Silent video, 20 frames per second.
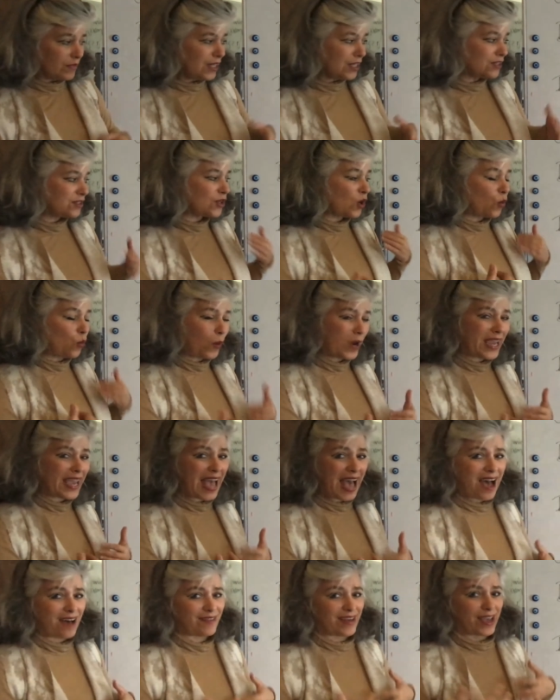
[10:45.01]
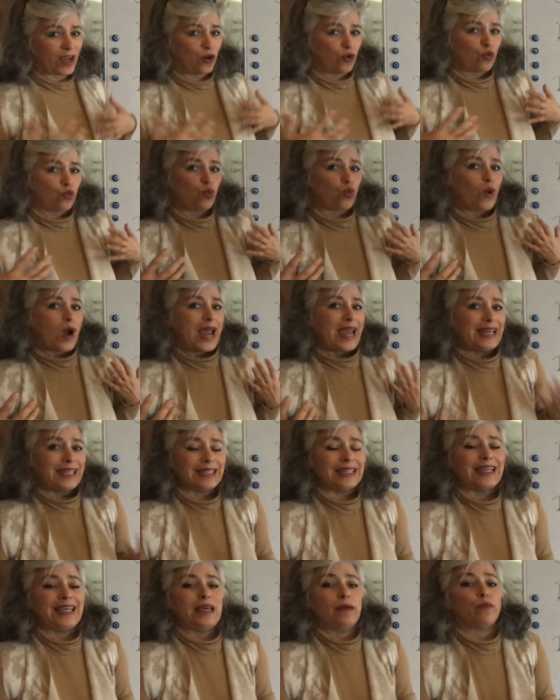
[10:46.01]
So we have a
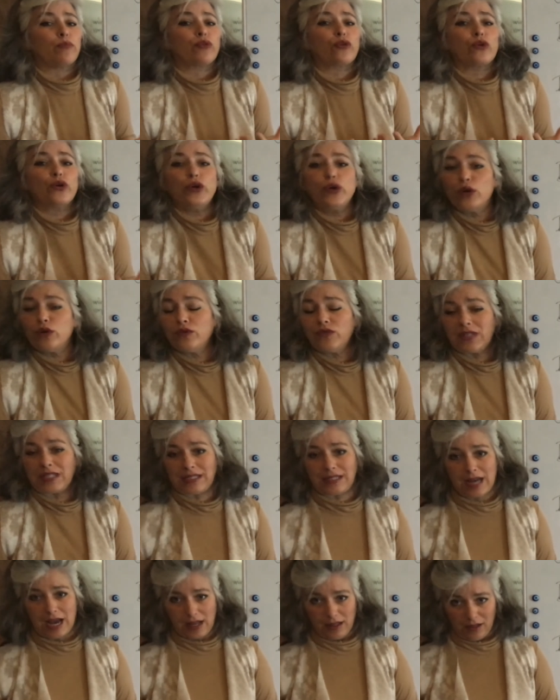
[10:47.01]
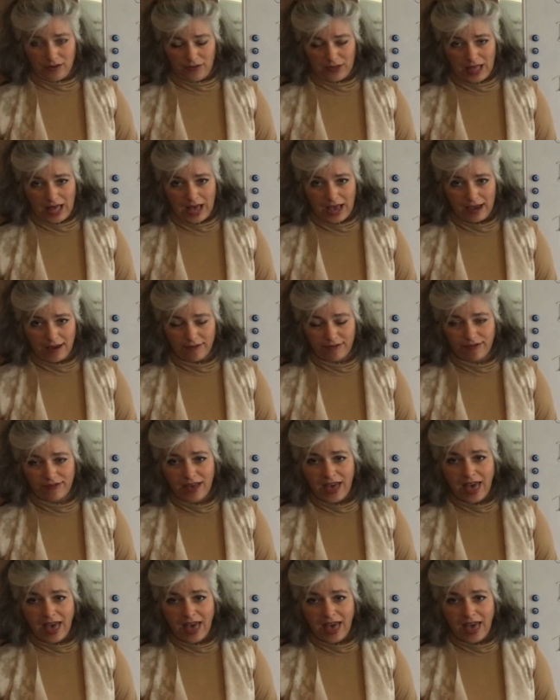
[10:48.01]
greatly improved style of life